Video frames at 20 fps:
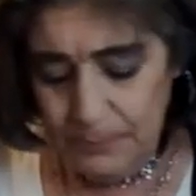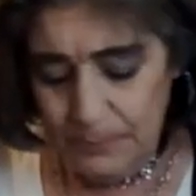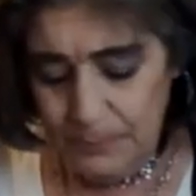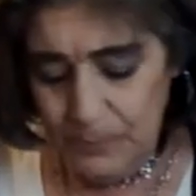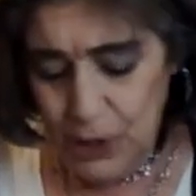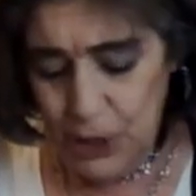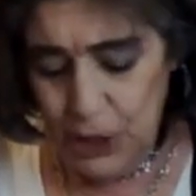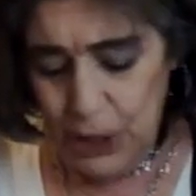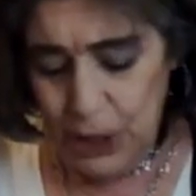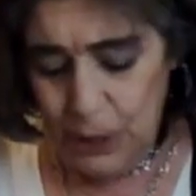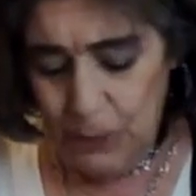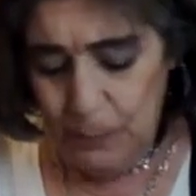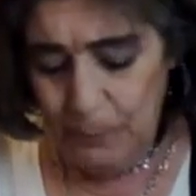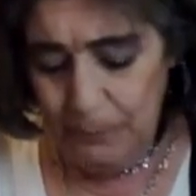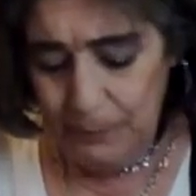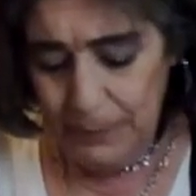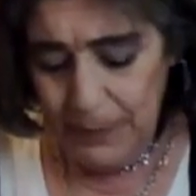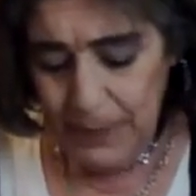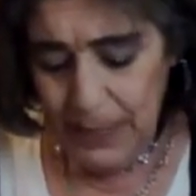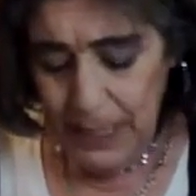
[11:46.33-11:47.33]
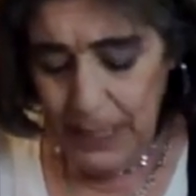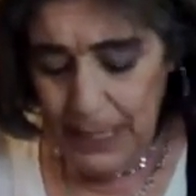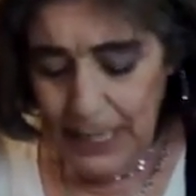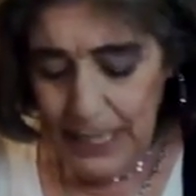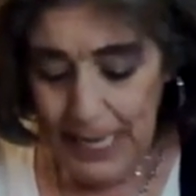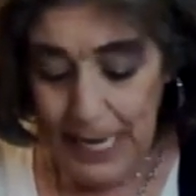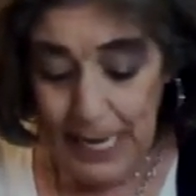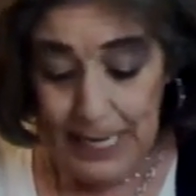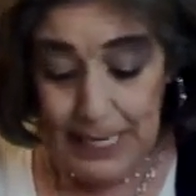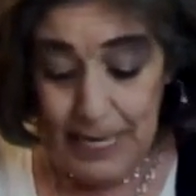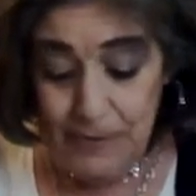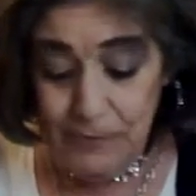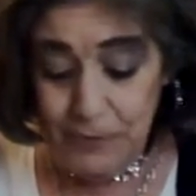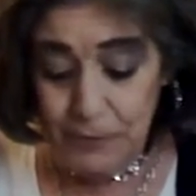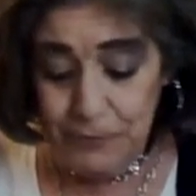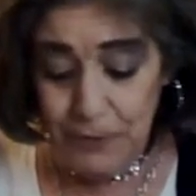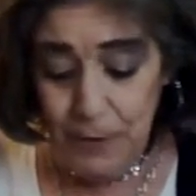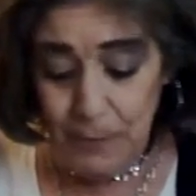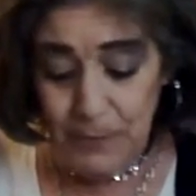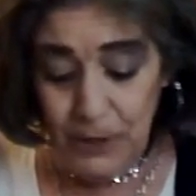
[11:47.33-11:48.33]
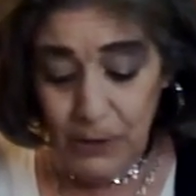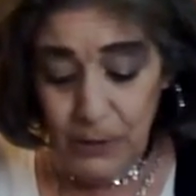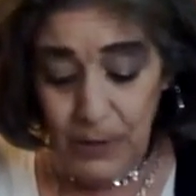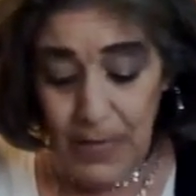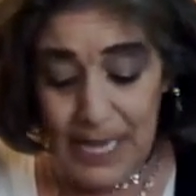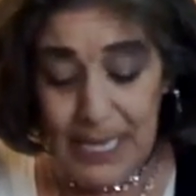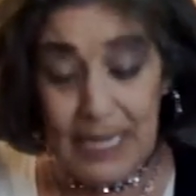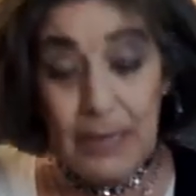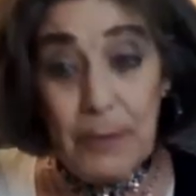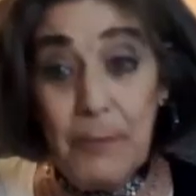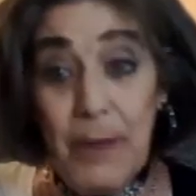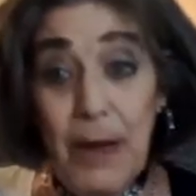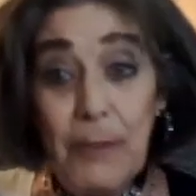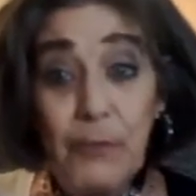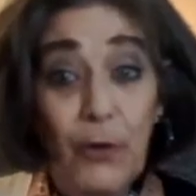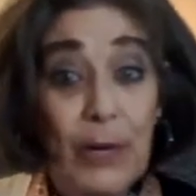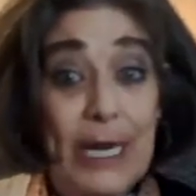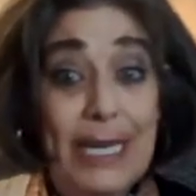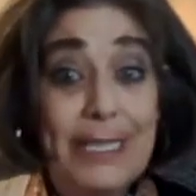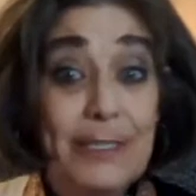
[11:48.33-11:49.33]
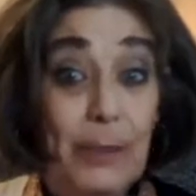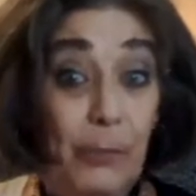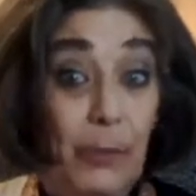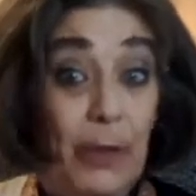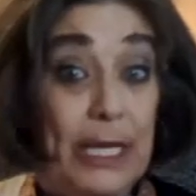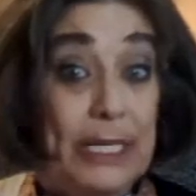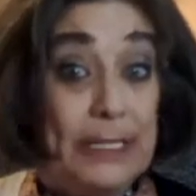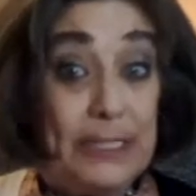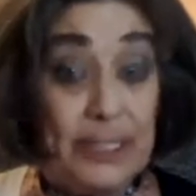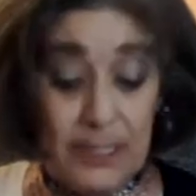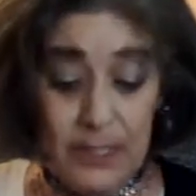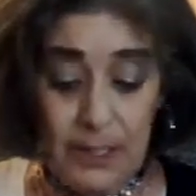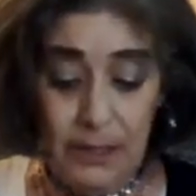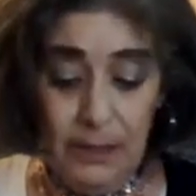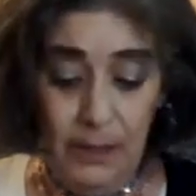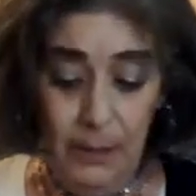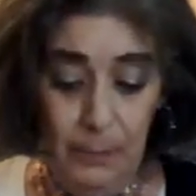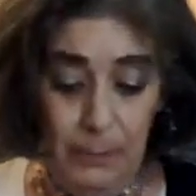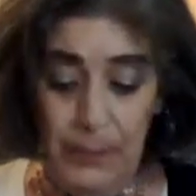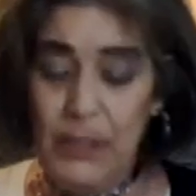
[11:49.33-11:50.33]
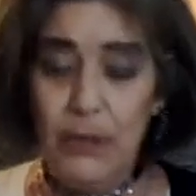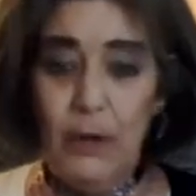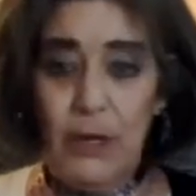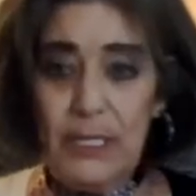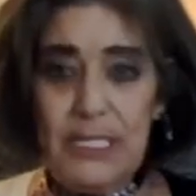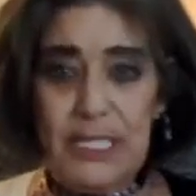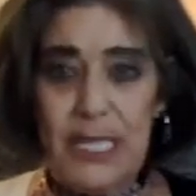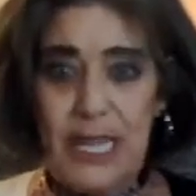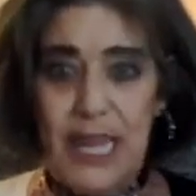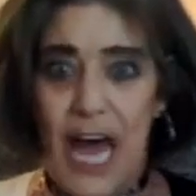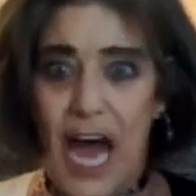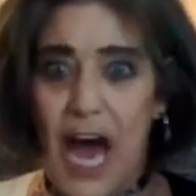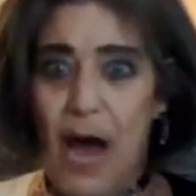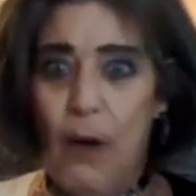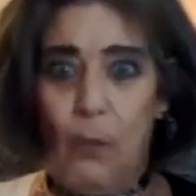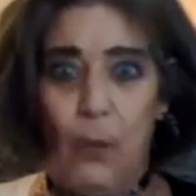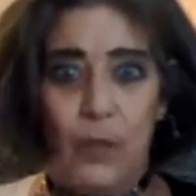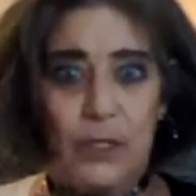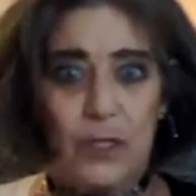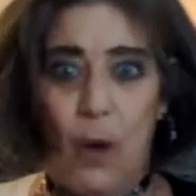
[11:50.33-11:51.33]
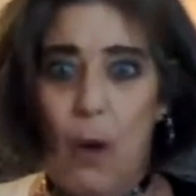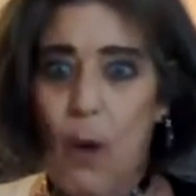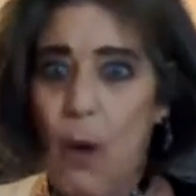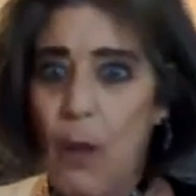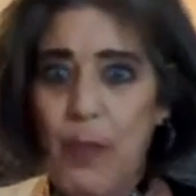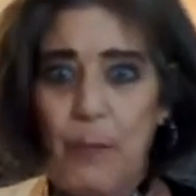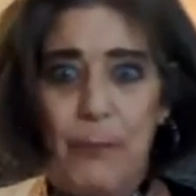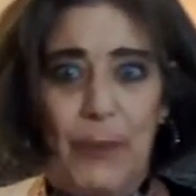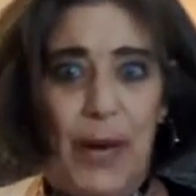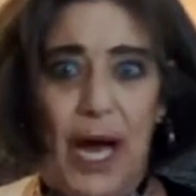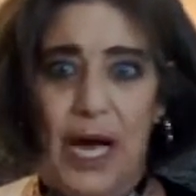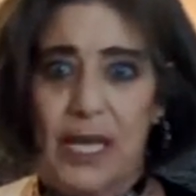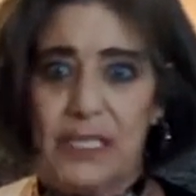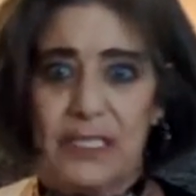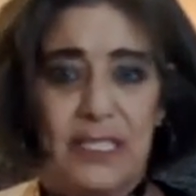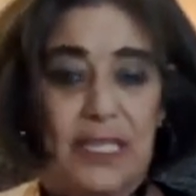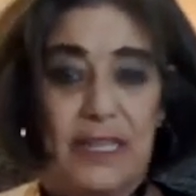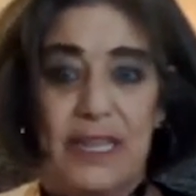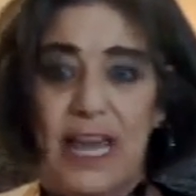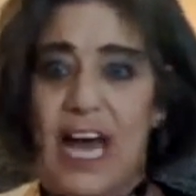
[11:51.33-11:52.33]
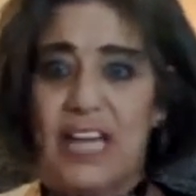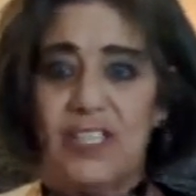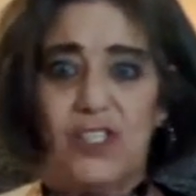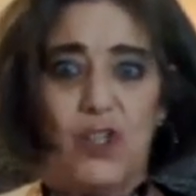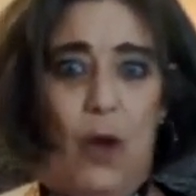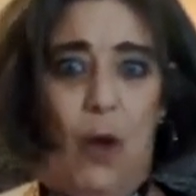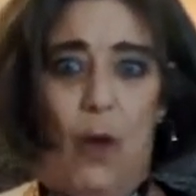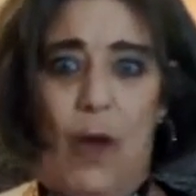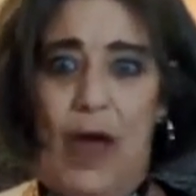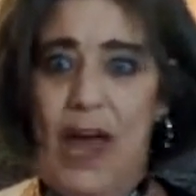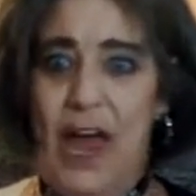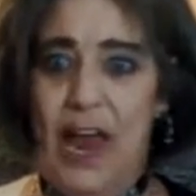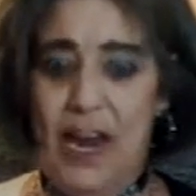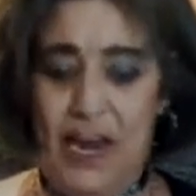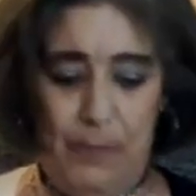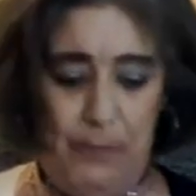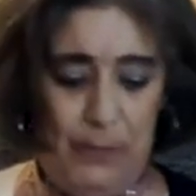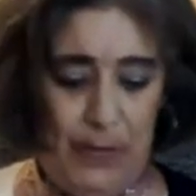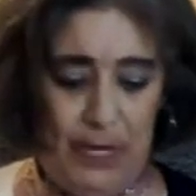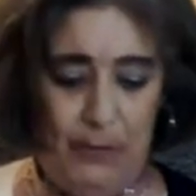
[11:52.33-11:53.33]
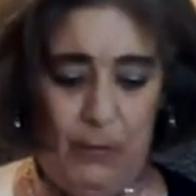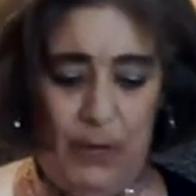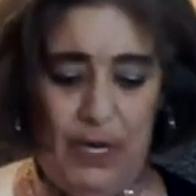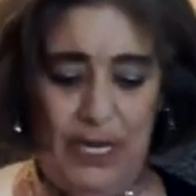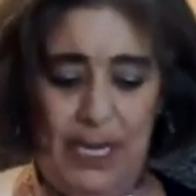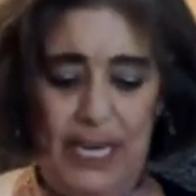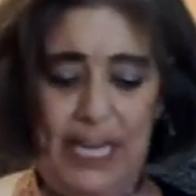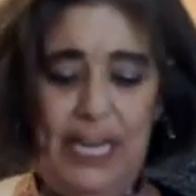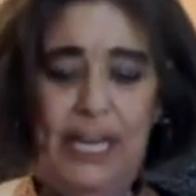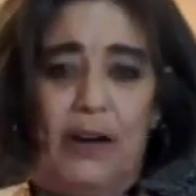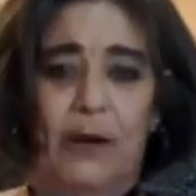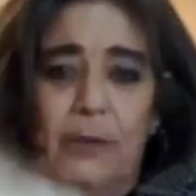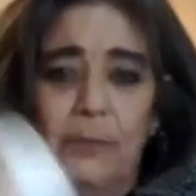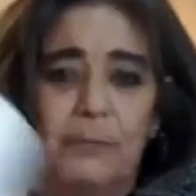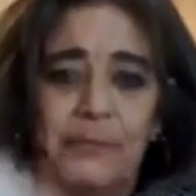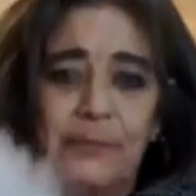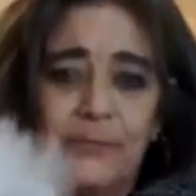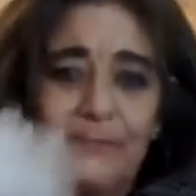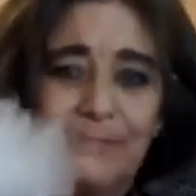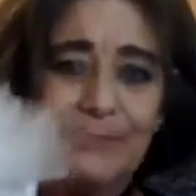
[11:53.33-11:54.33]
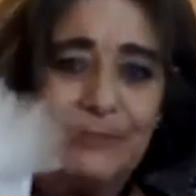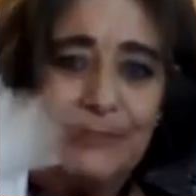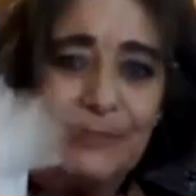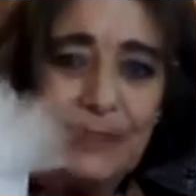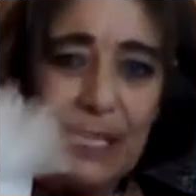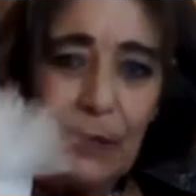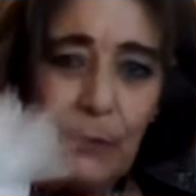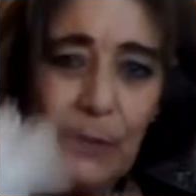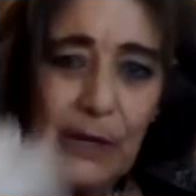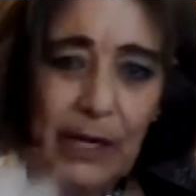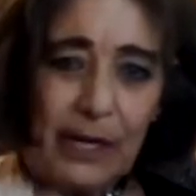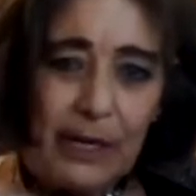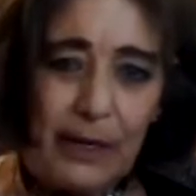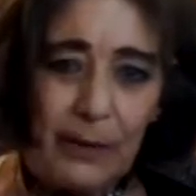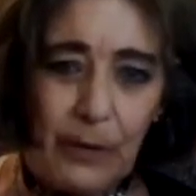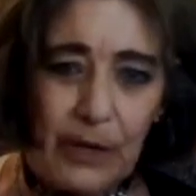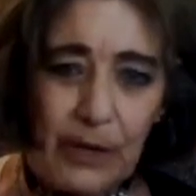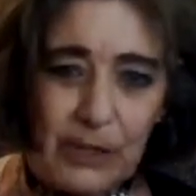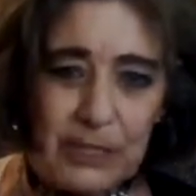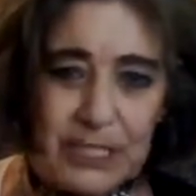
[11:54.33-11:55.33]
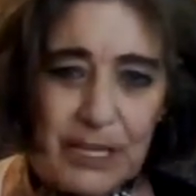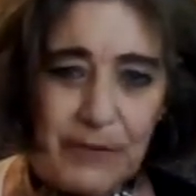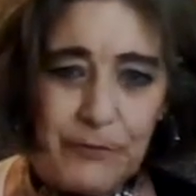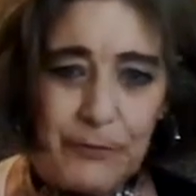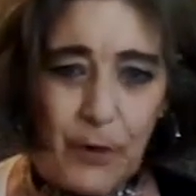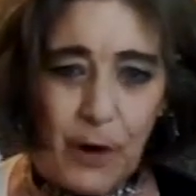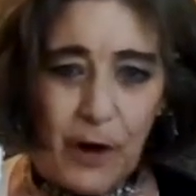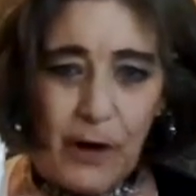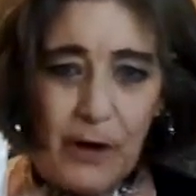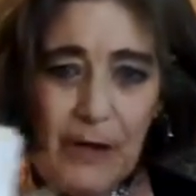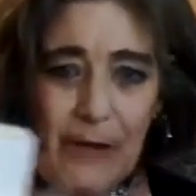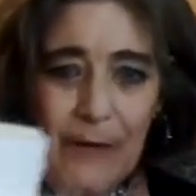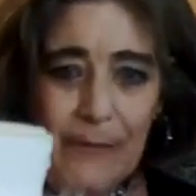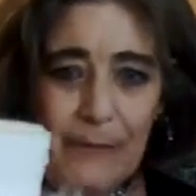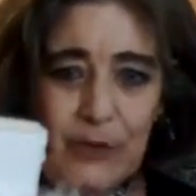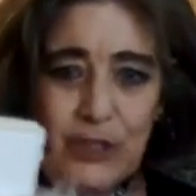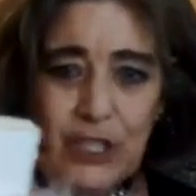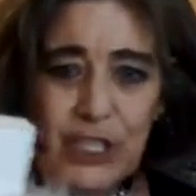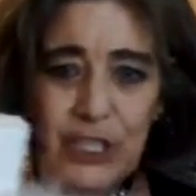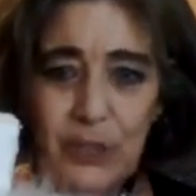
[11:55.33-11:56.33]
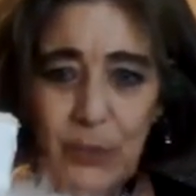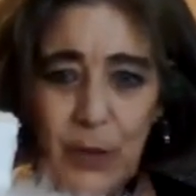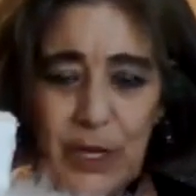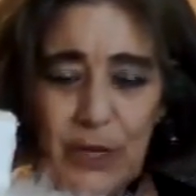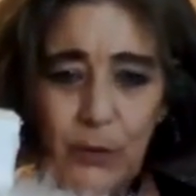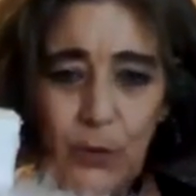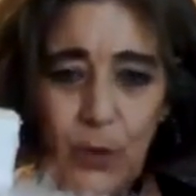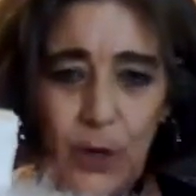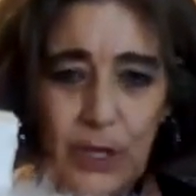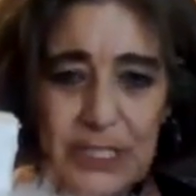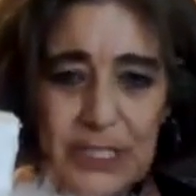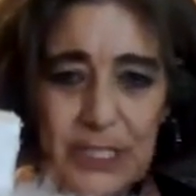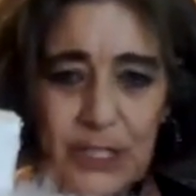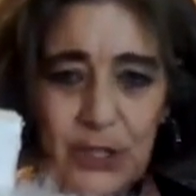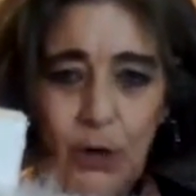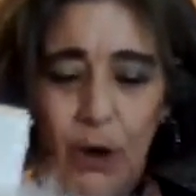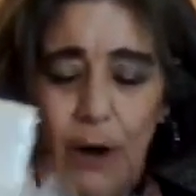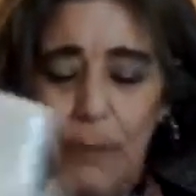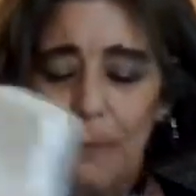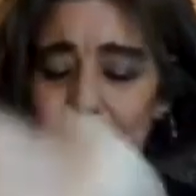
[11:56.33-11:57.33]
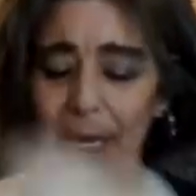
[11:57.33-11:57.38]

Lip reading: and even from their memorandum list, because that was all the buzz. That's all anybody wanted to hear. Here we are so far. Just went across the top.